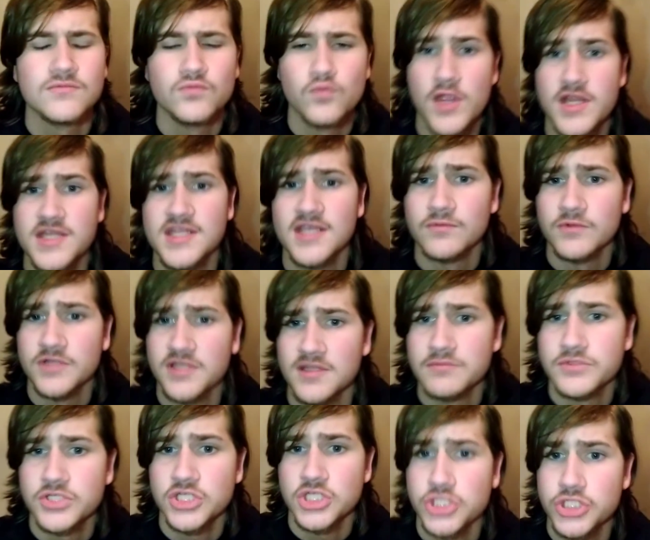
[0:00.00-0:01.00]
Red Dead
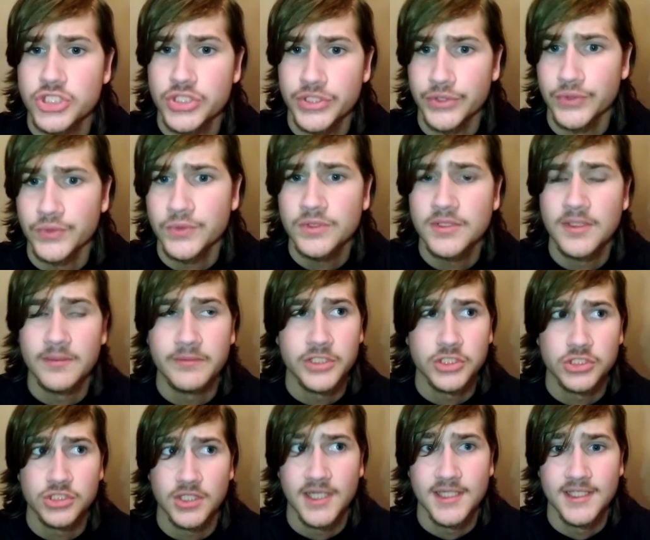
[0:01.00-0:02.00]
Redemption 2. I'm going to
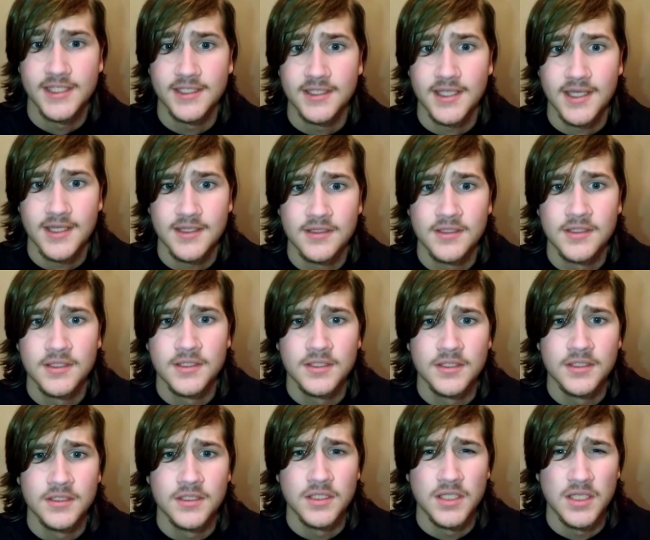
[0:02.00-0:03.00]
try and get that
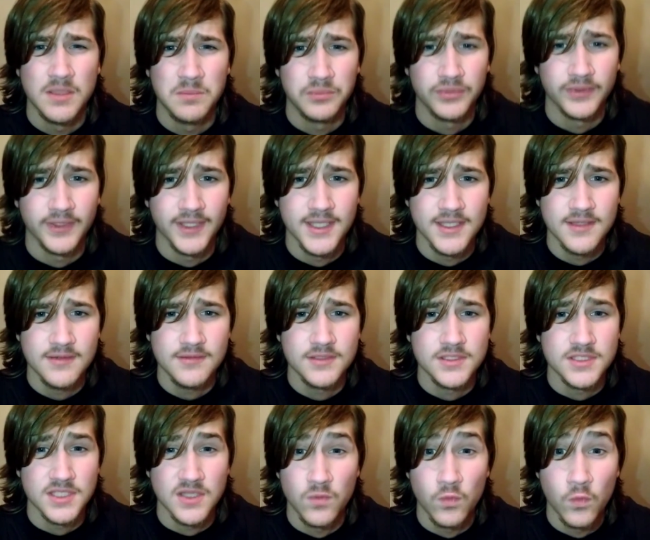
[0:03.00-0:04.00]
and play it
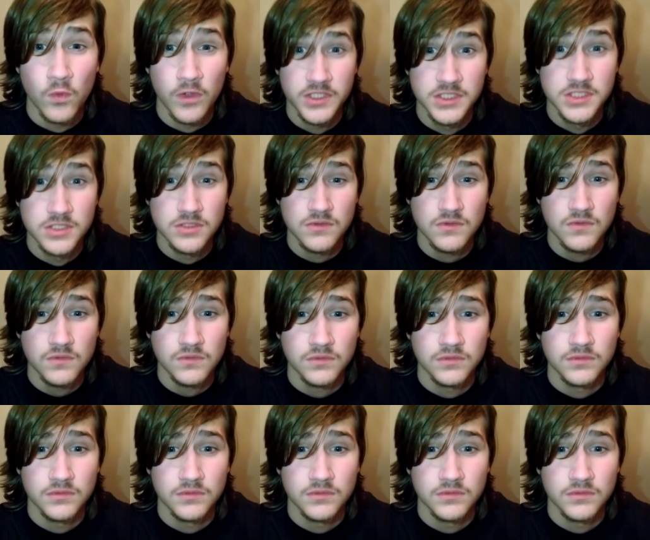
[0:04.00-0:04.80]
because I want to.